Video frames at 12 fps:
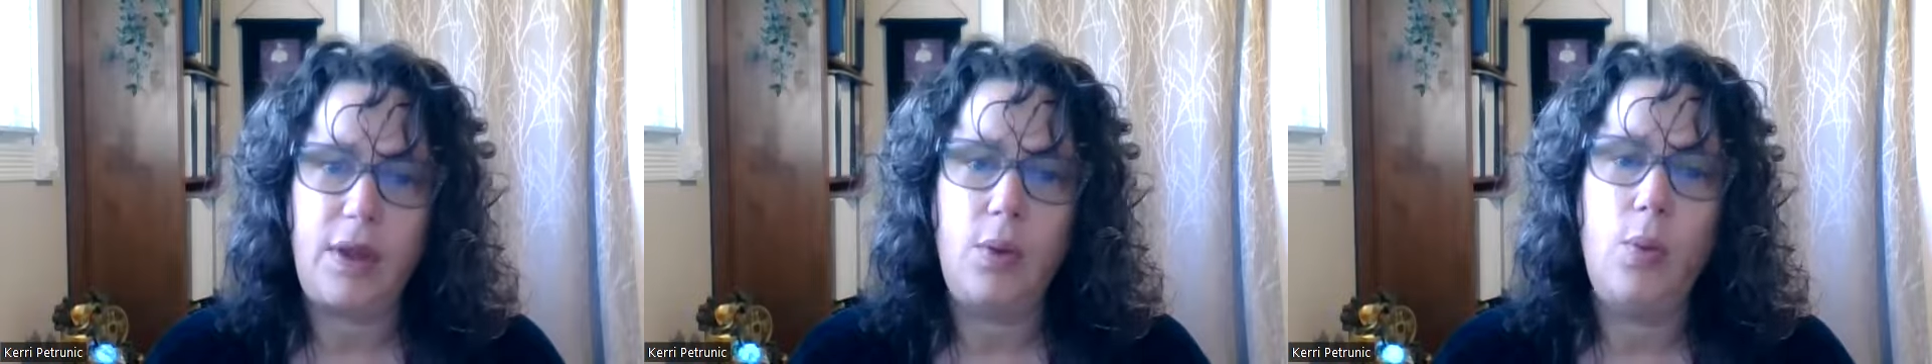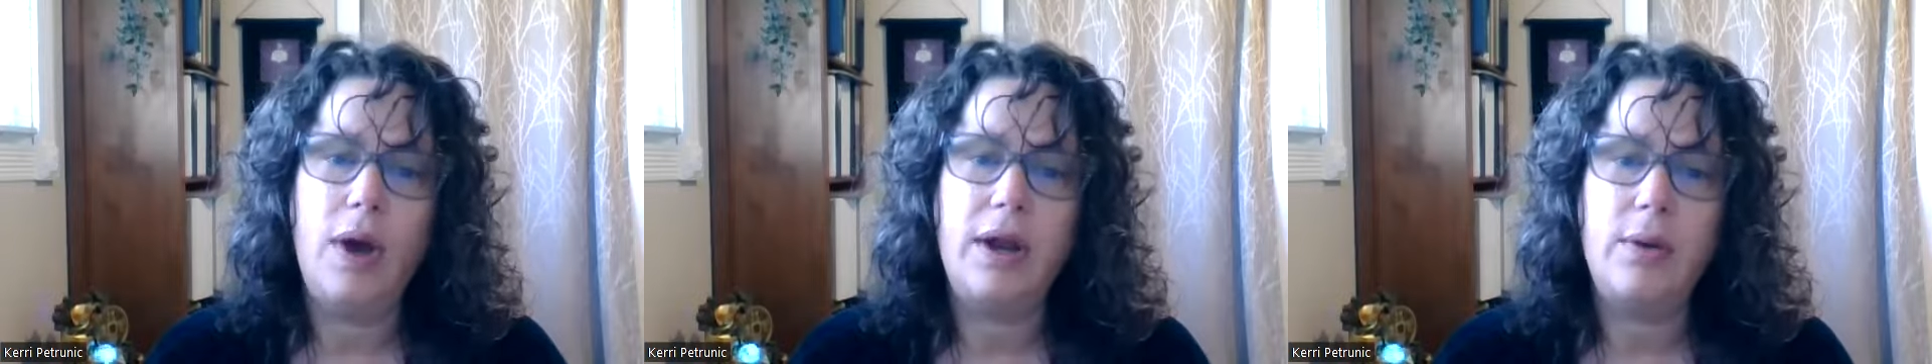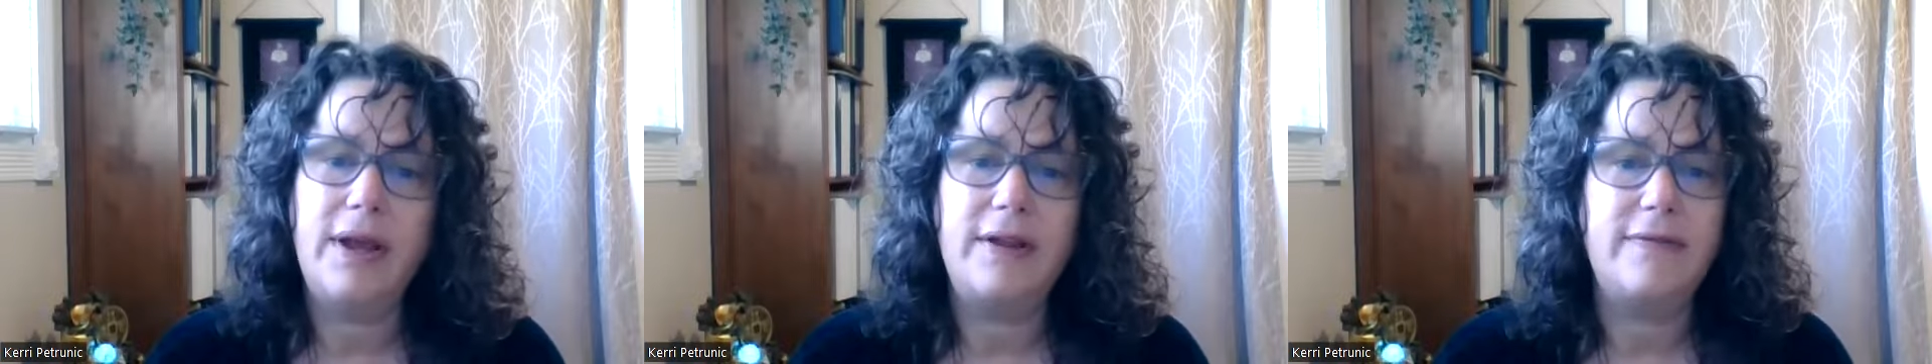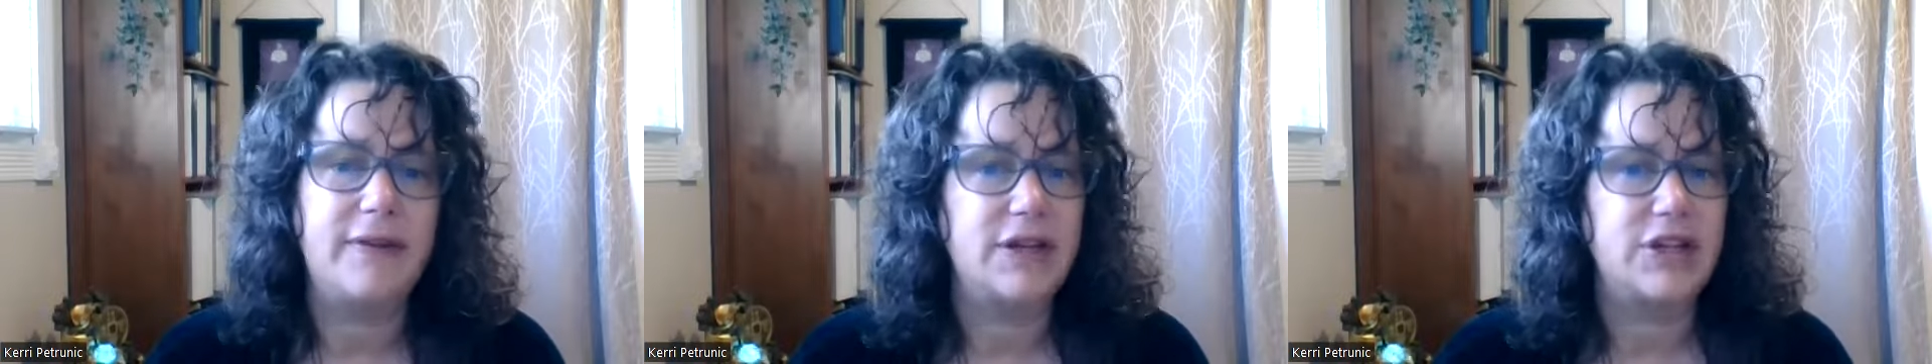What a way
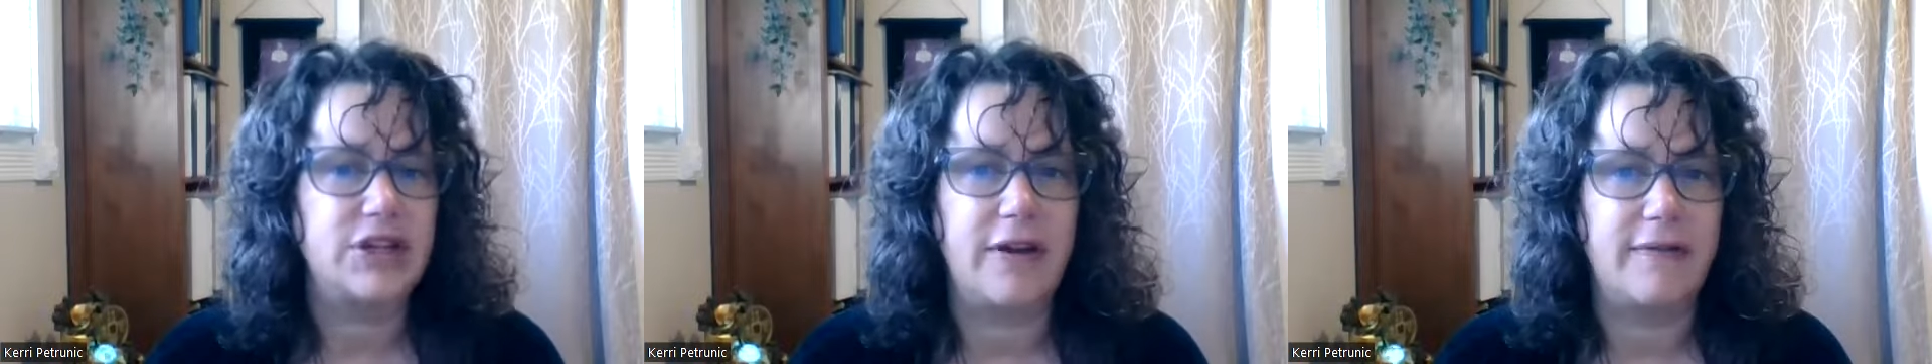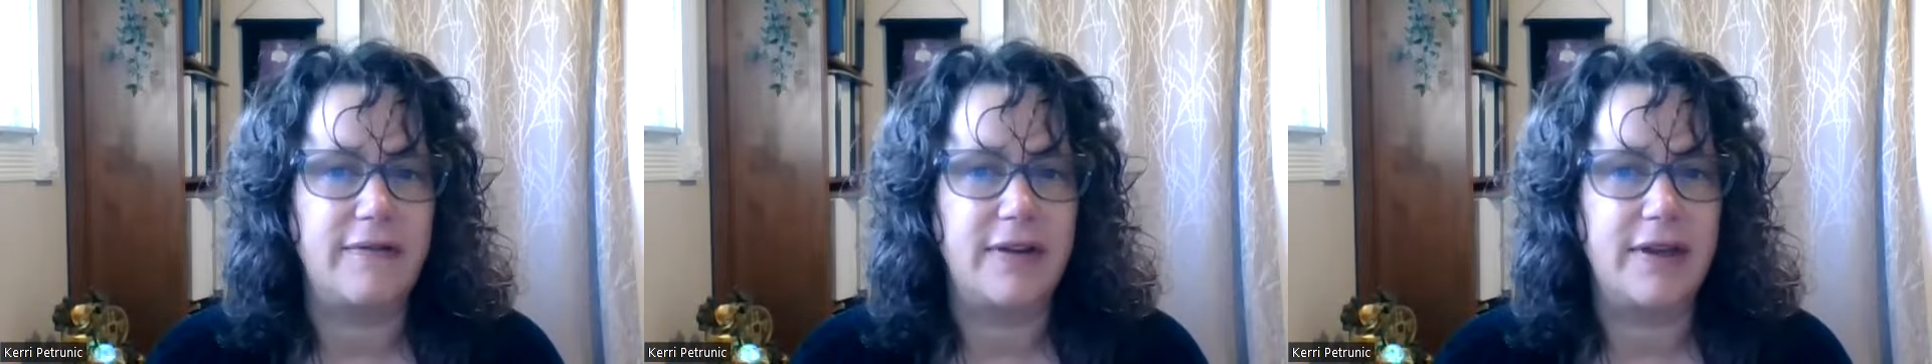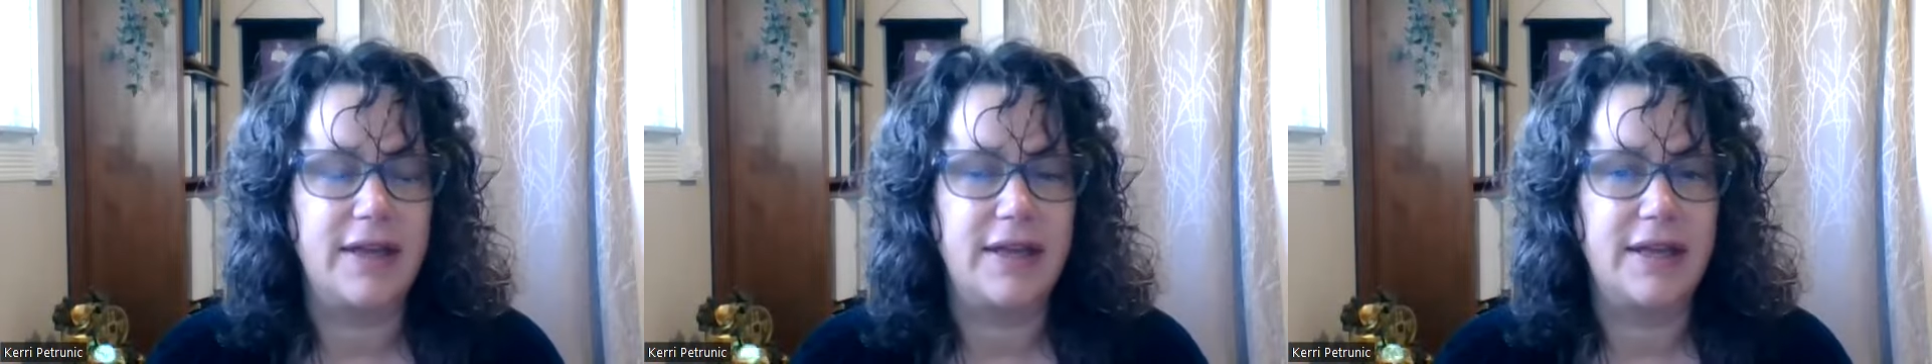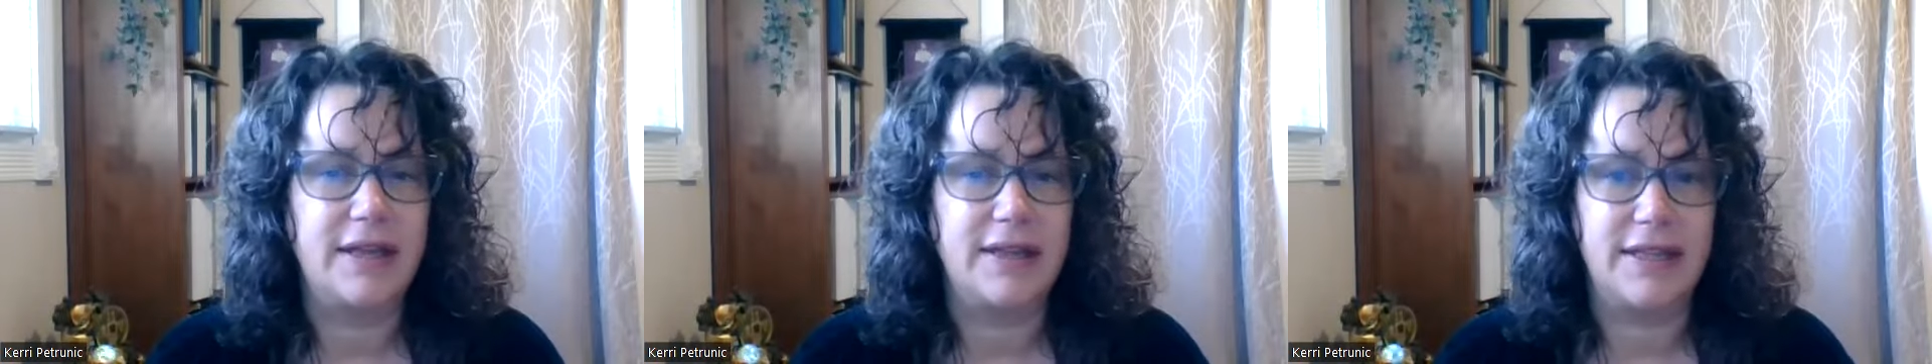to finish off
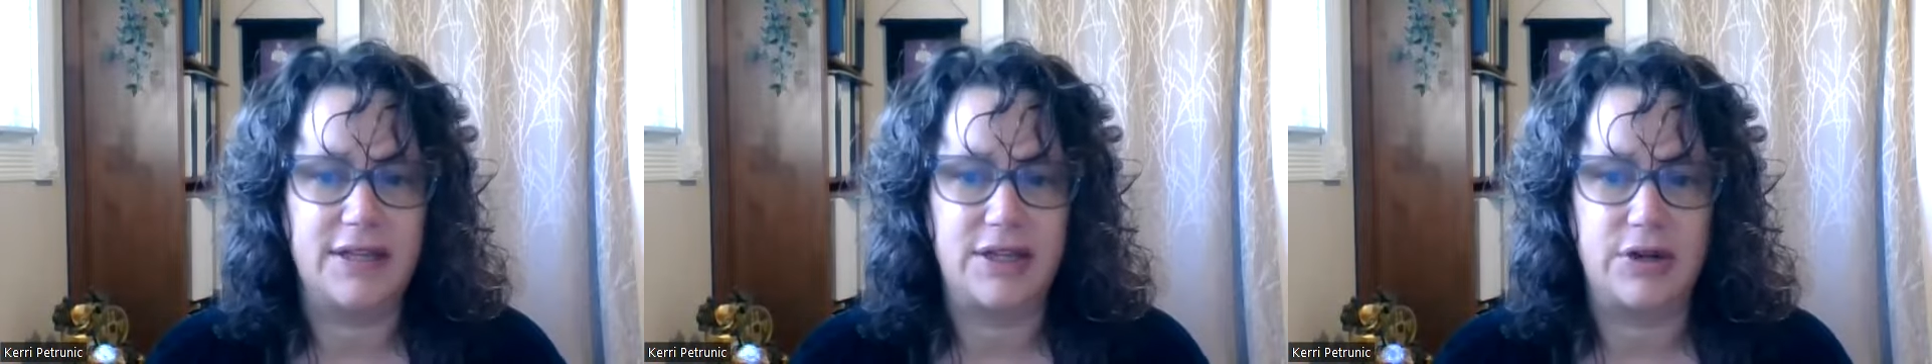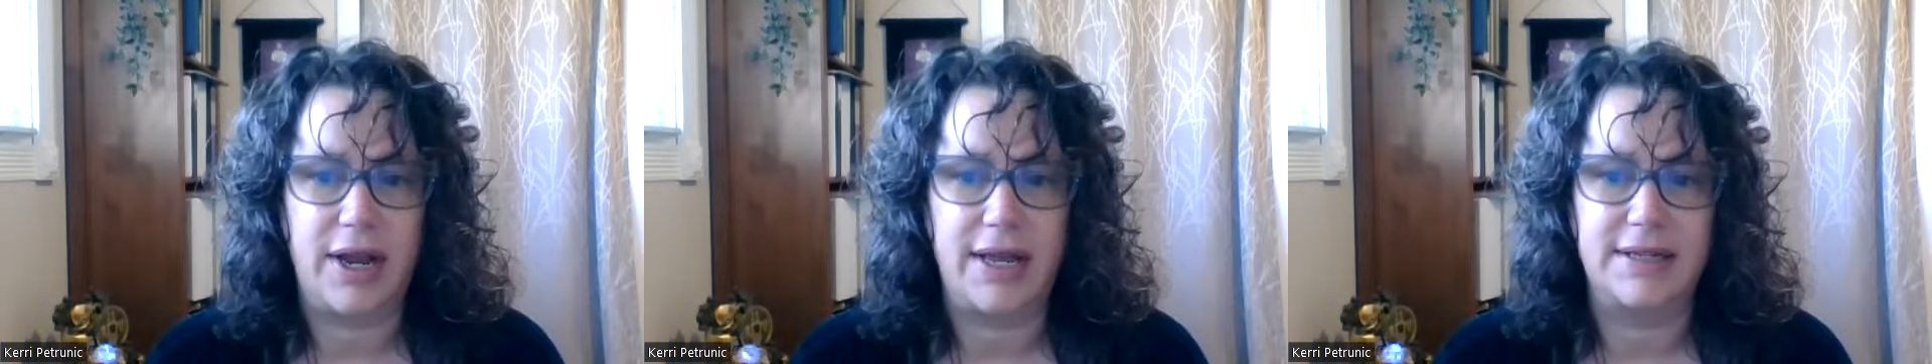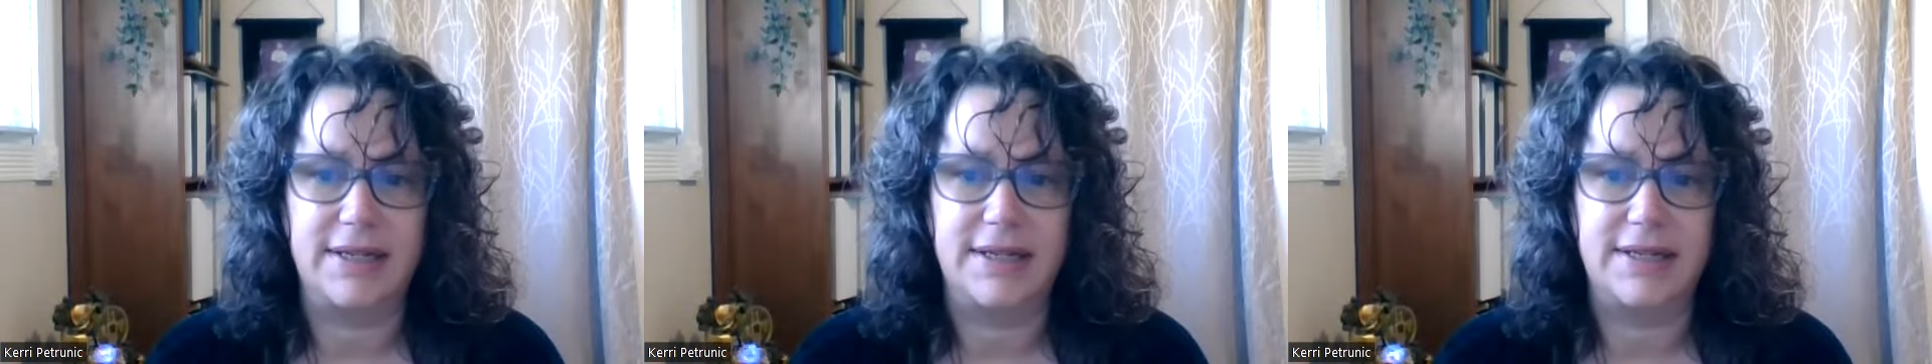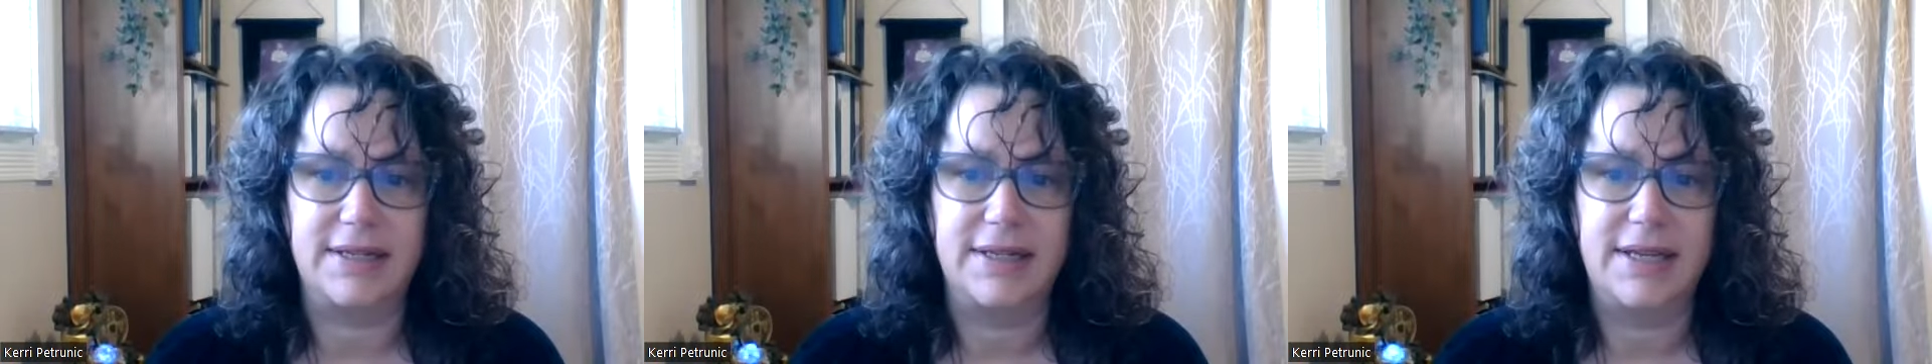this
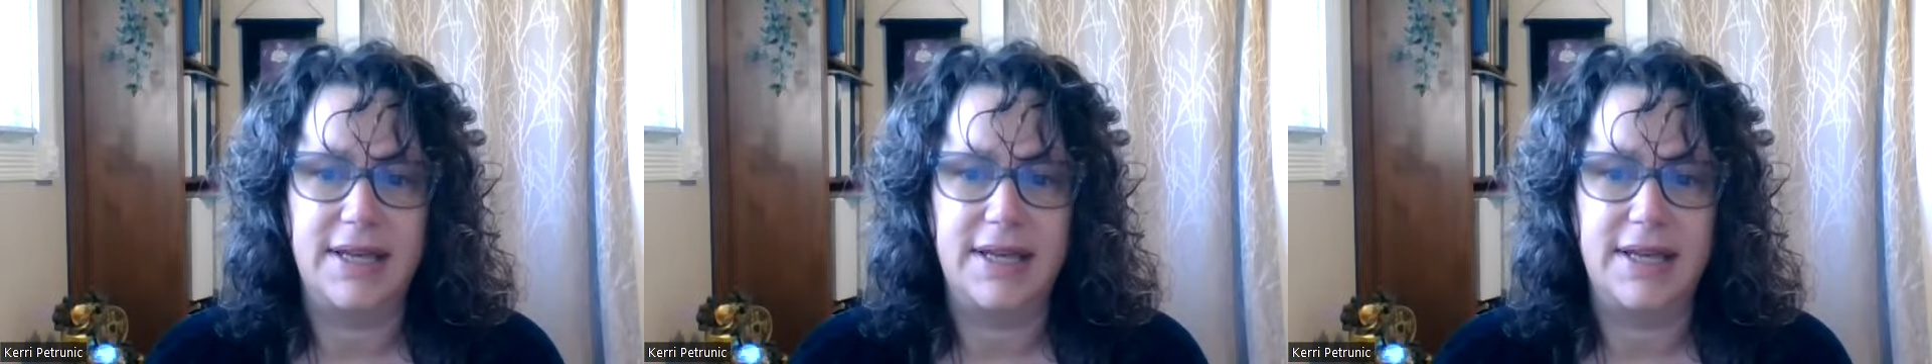transit